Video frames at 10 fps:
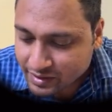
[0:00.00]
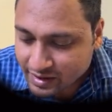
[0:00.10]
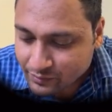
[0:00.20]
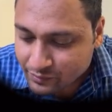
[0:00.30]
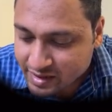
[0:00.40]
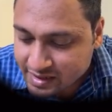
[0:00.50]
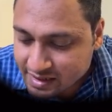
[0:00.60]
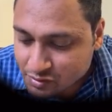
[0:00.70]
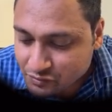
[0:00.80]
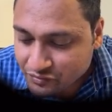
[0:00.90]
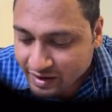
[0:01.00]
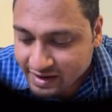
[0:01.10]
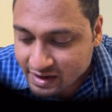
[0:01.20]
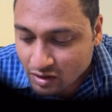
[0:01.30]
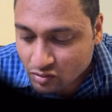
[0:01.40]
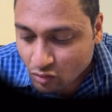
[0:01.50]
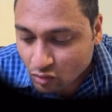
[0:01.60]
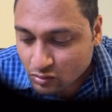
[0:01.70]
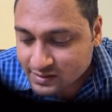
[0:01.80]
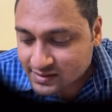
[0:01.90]
we need to find out
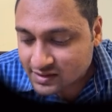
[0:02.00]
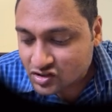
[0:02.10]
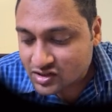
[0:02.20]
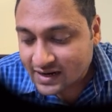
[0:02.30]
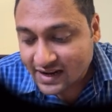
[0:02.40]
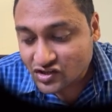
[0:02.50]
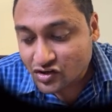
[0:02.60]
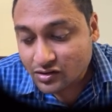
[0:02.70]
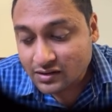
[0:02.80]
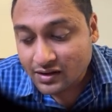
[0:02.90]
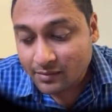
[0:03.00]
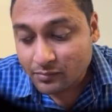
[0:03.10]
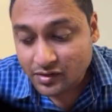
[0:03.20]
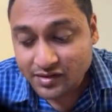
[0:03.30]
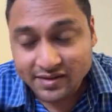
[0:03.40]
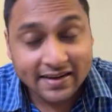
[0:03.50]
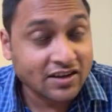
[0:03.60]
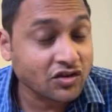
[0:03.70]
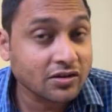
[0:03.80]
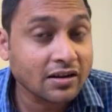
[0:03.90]
all such natural numbers.
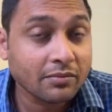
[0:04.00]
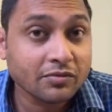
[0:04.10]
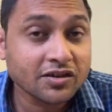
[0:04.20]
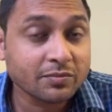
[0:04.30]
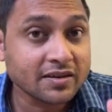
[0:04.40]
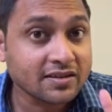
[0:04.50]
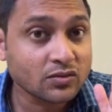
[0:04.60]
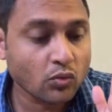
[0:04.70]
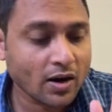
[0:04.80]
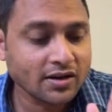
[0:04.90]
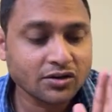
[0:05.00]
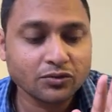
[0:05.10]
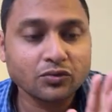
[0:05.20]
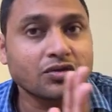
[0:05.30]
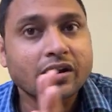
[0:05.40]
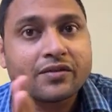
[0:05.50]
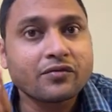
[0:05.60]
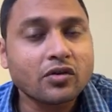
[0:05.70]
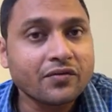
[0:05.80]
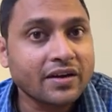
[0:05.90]
Natural numbers means 1, 2, 3,
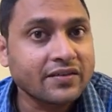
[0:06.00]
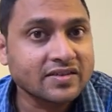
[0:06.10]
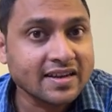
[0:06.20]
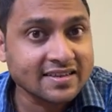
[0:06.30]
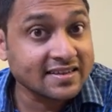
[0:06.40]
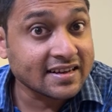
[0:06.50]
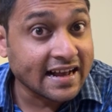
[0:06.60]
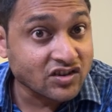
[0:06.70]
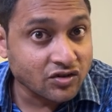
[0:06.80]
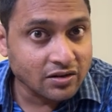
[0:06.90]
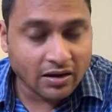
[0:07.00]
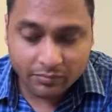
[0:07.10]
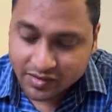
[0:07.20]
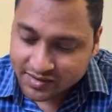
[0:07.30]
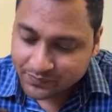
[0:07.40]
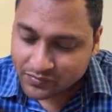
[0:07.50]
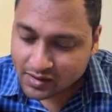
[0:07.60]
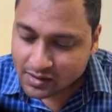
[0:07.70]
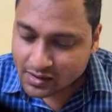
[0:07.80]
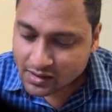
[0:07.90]
4, 5, 6. These are natural numbers.
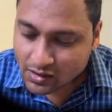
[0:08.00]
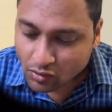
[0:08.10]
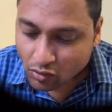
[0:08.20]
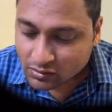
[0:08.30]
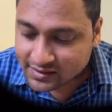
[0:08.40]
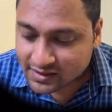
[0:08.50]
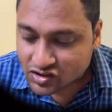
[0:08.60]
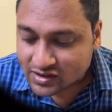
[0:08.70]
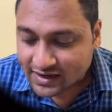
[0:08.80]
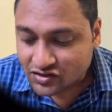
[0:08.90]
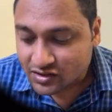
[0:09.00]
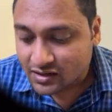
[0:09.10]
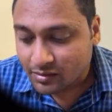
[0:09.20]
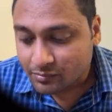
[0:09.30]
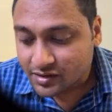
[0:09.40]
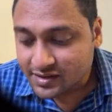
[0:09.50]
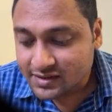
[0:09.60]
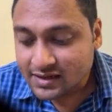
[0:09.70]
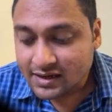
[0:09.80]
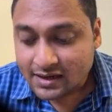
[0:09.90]
All such natural
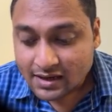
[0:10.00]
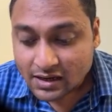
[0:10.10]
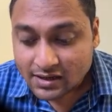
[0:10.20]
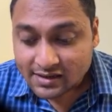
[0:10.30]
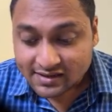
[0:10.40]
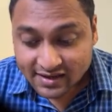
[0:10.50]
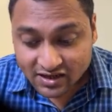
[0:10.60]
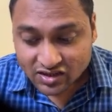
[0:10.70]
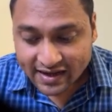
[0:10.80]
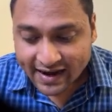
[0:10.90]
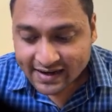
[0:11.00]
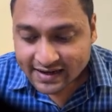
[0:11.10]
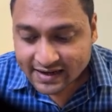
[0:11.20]
numbers such that